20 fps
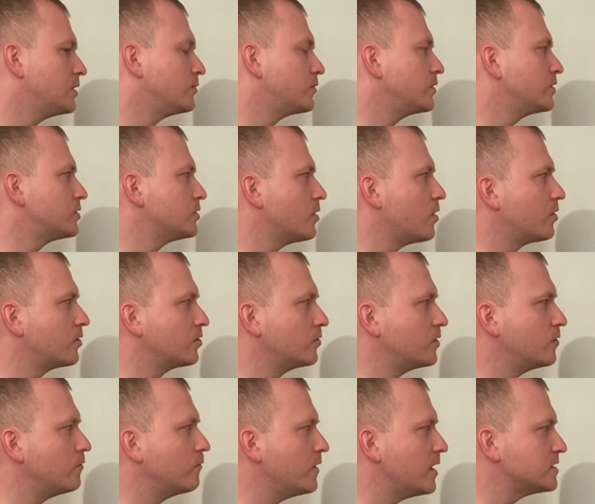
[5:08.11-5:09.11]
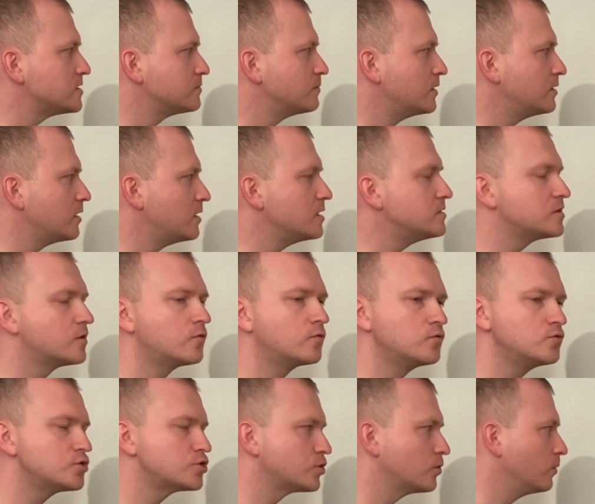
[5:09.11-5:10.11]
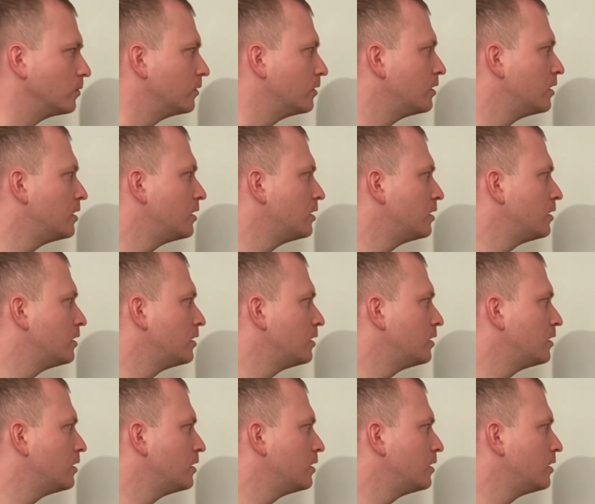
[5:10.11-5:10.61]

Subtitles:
return on investment, it's crucial